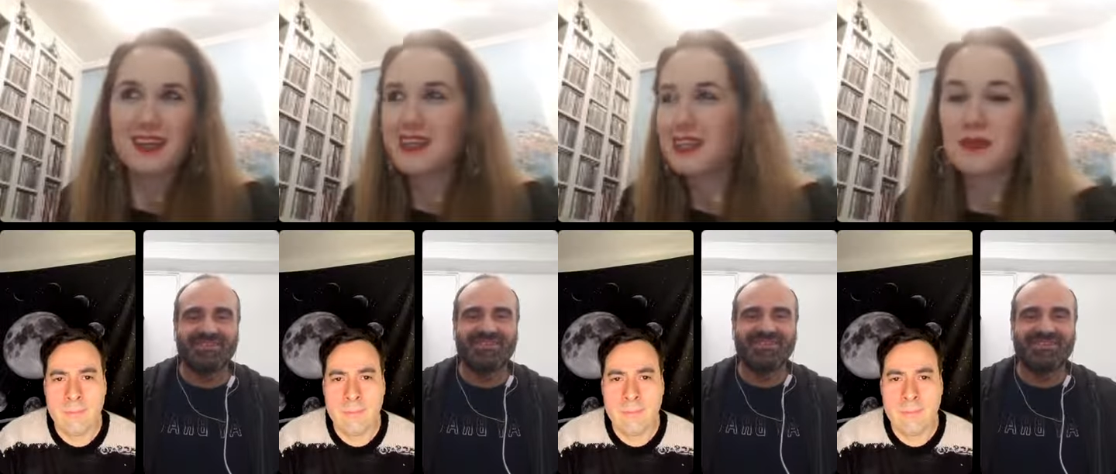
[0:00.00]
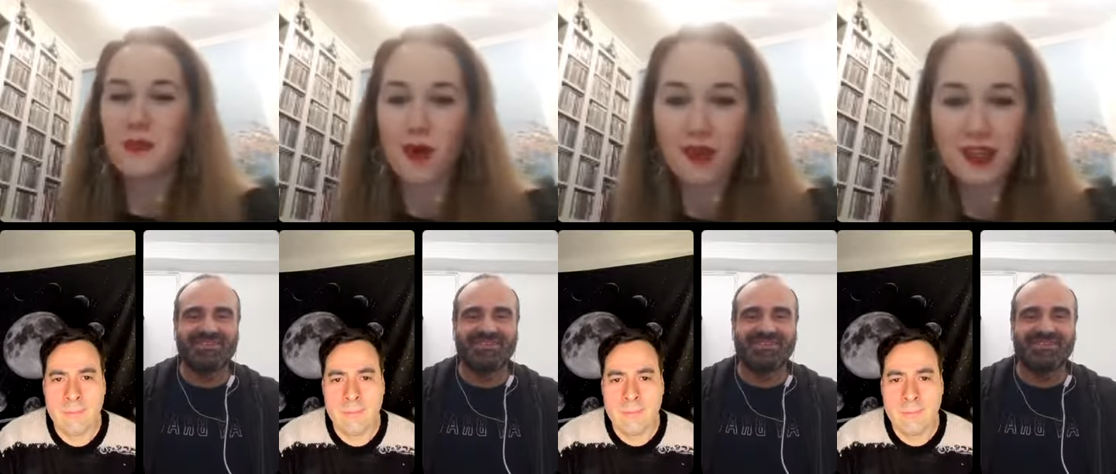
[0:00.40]
Speaker 1: it's
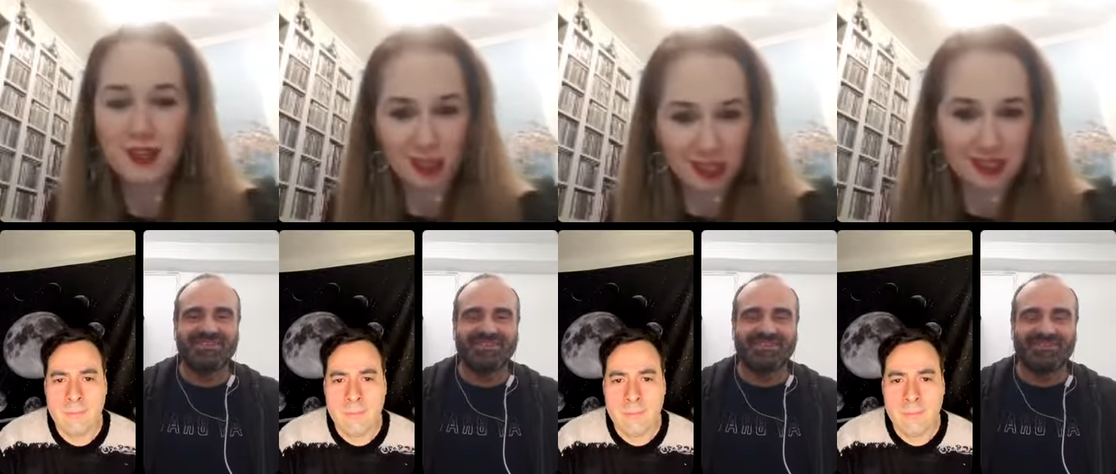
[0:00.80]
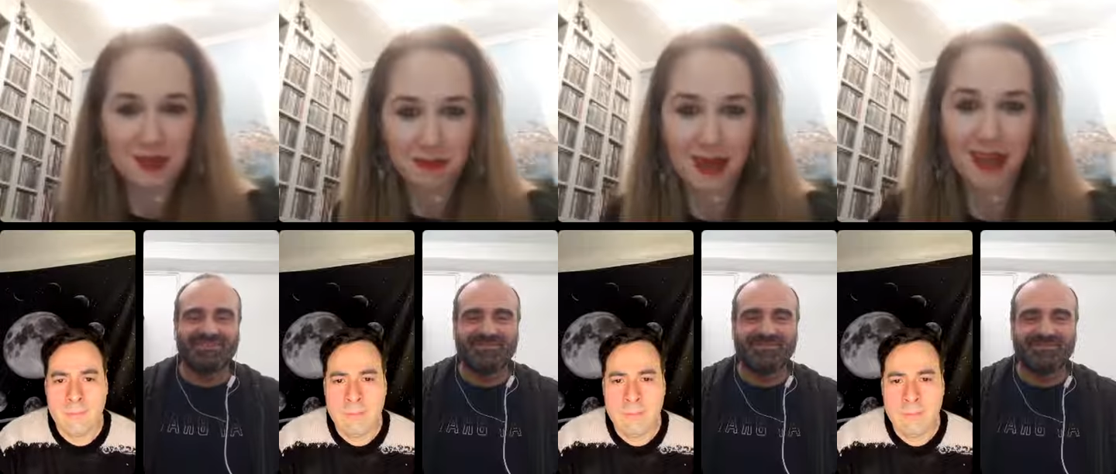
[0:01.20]
more than
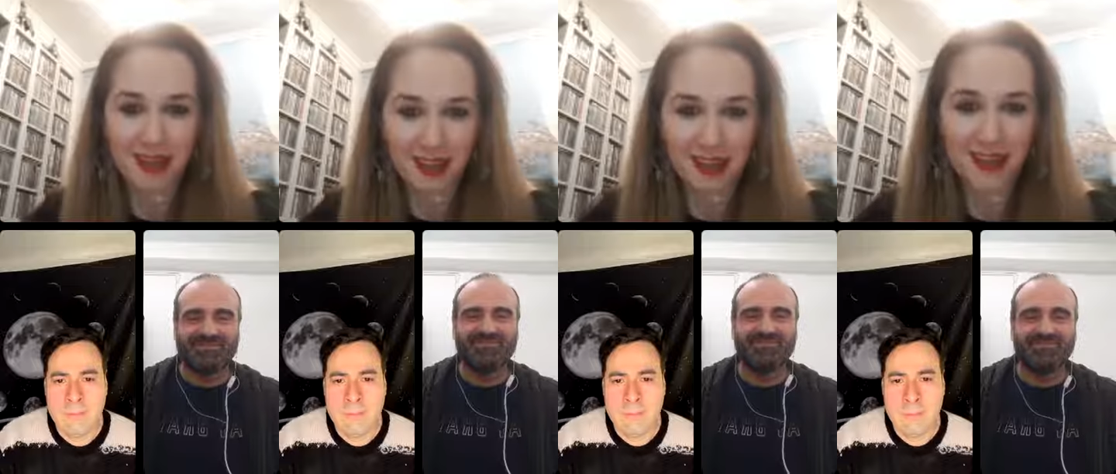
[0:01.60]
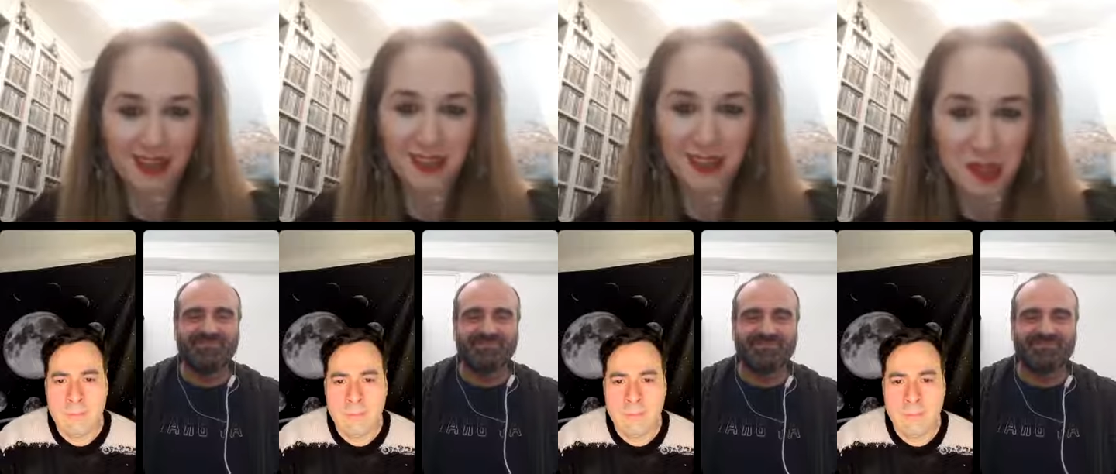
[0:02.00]
just a body
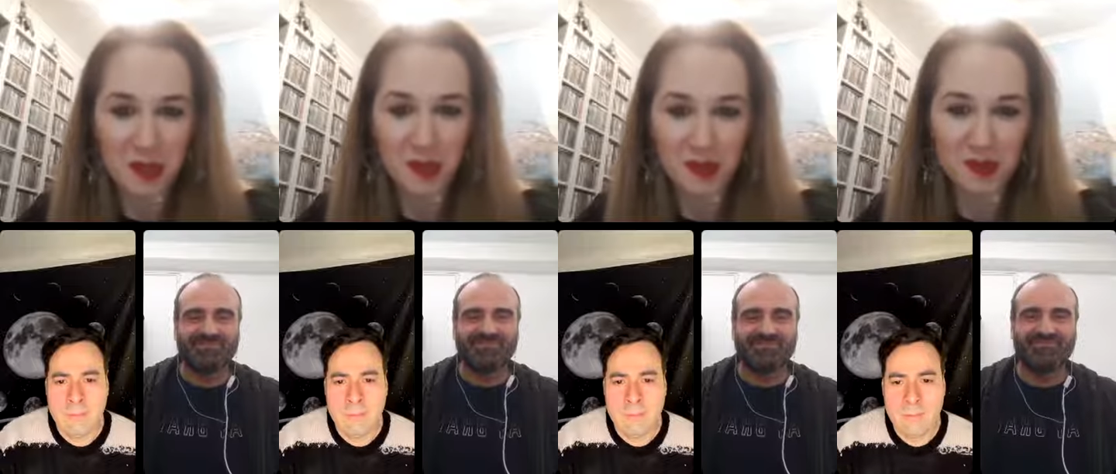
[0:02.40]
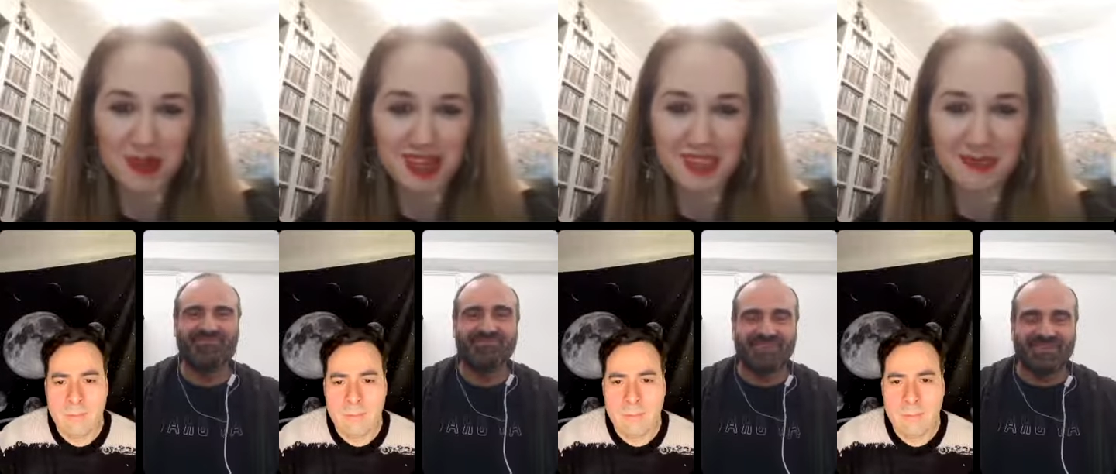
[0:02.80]
and soul.
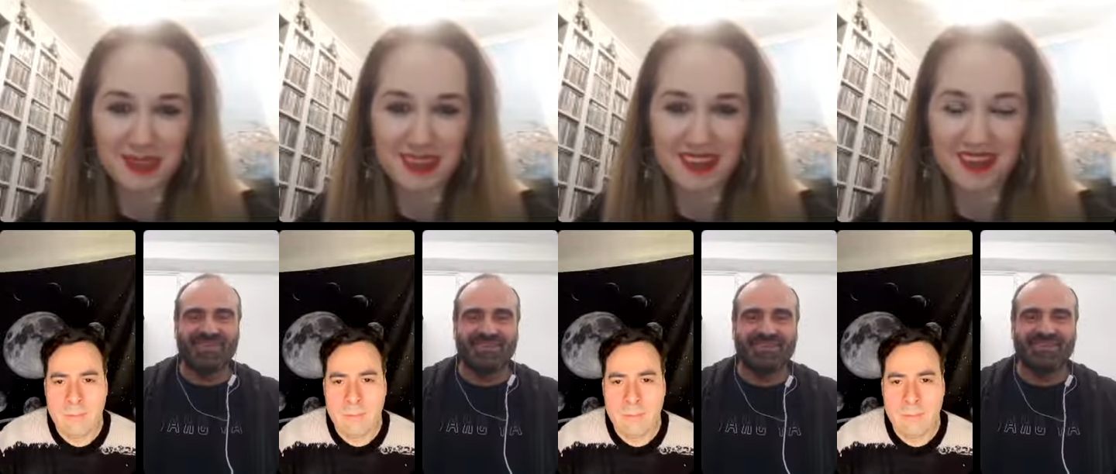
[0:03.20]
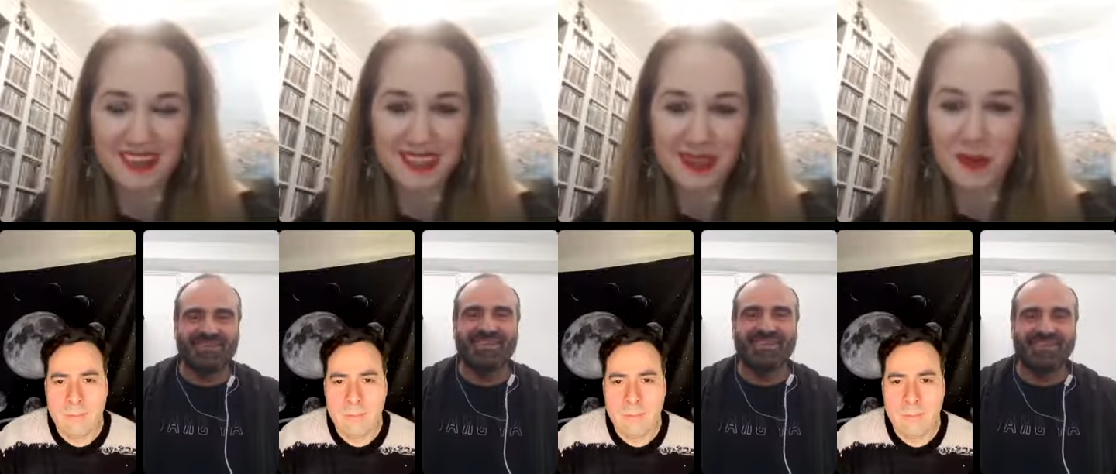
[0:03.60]
Trust me,
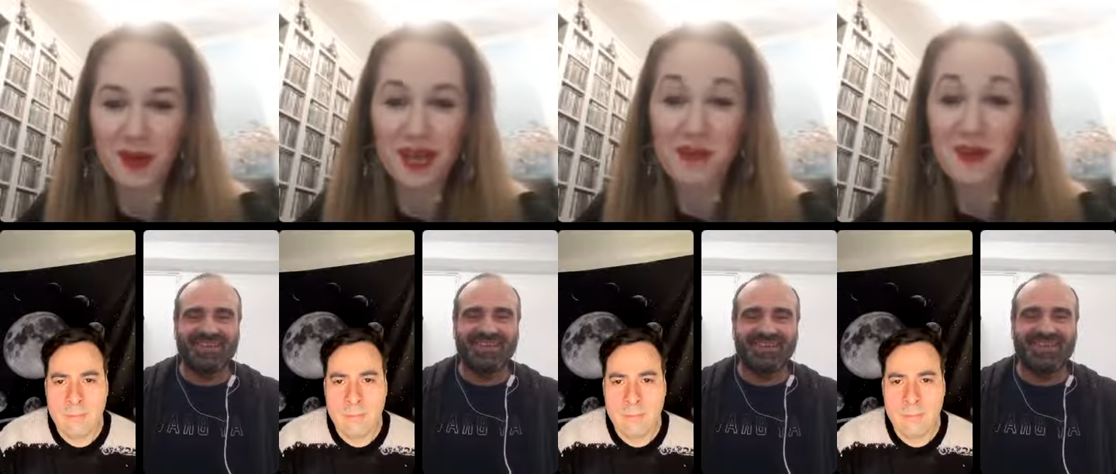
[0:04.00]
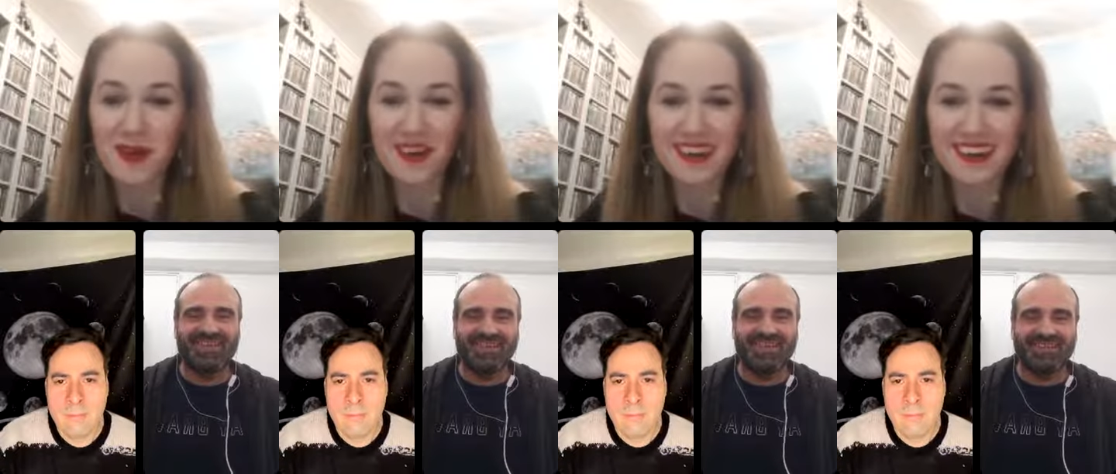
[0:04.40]
it's way
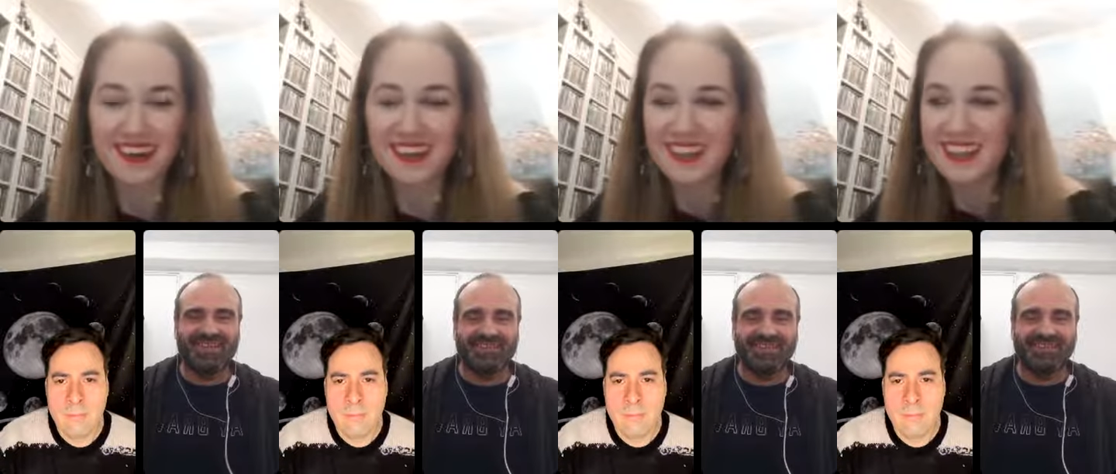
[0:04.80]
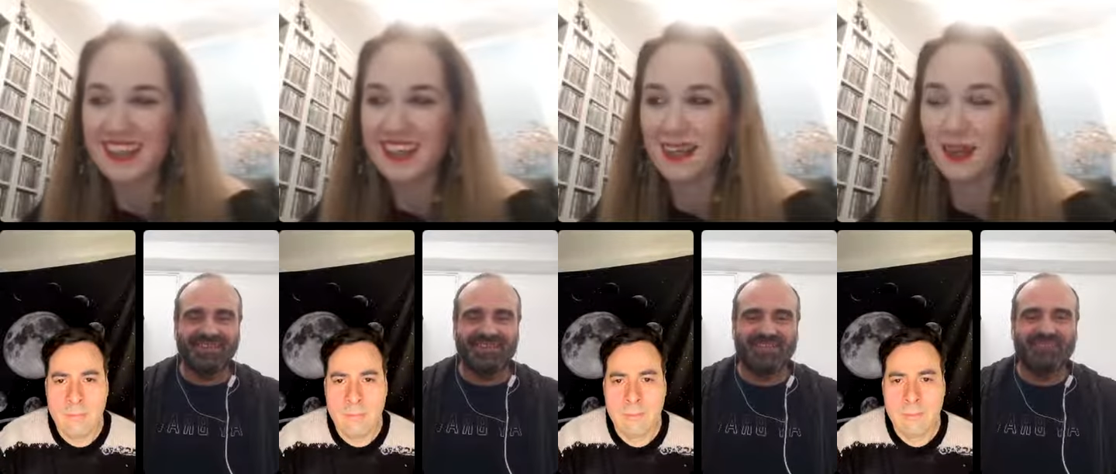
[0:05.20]
more uh,
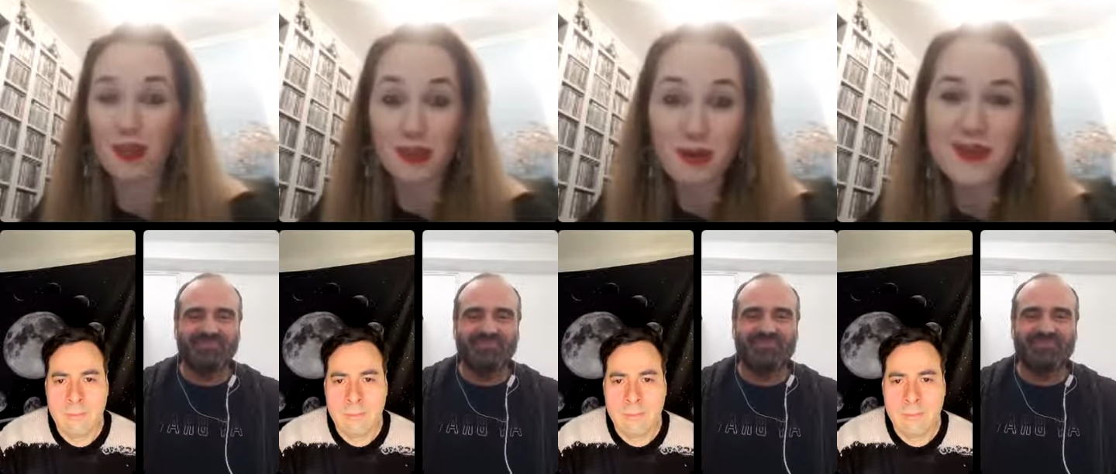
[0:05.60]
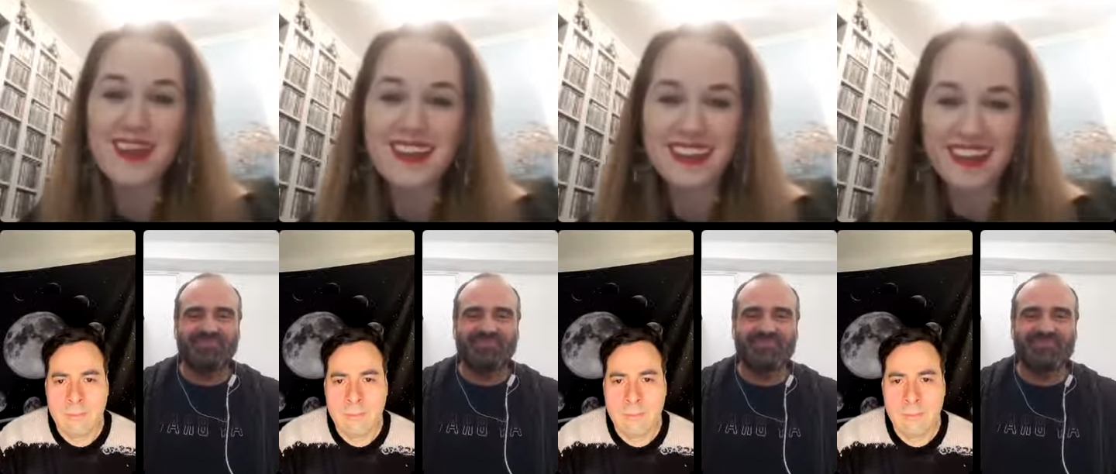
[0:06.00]
uh,
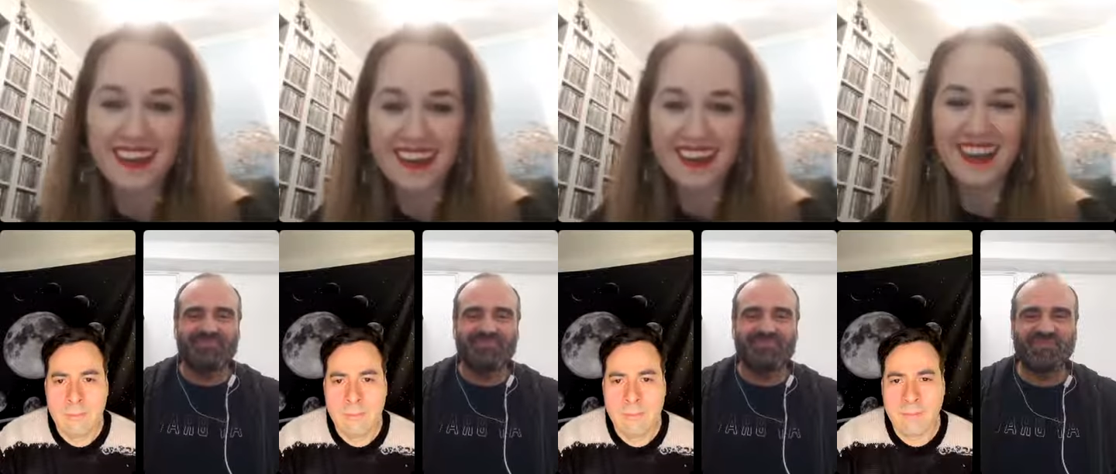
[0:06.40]
thrilling.